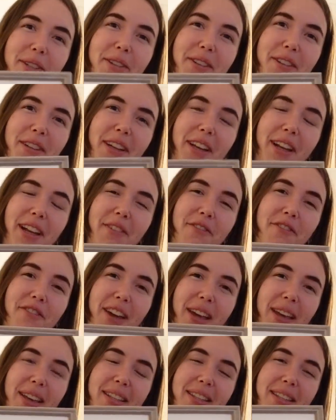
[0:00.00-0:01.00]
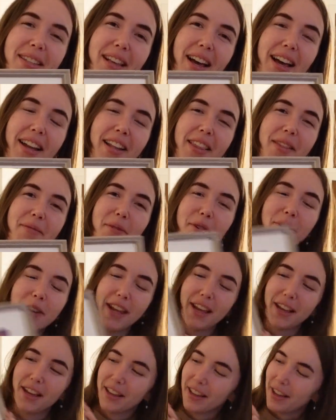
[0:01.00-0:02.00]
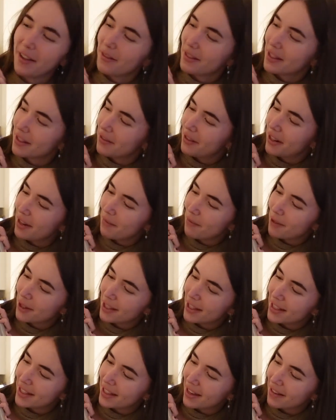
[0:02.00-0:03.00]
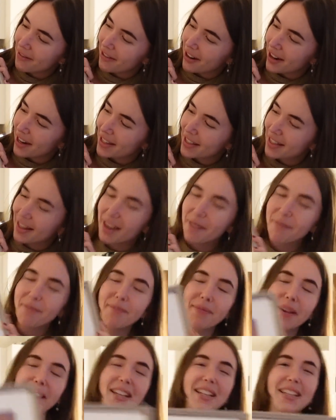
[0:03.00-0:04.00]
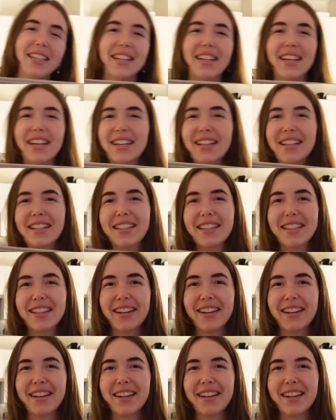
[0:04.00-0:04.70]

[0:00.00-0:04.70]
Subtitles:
on the cliff face, and in the morning it was a really pretty sunrise and I painted it. So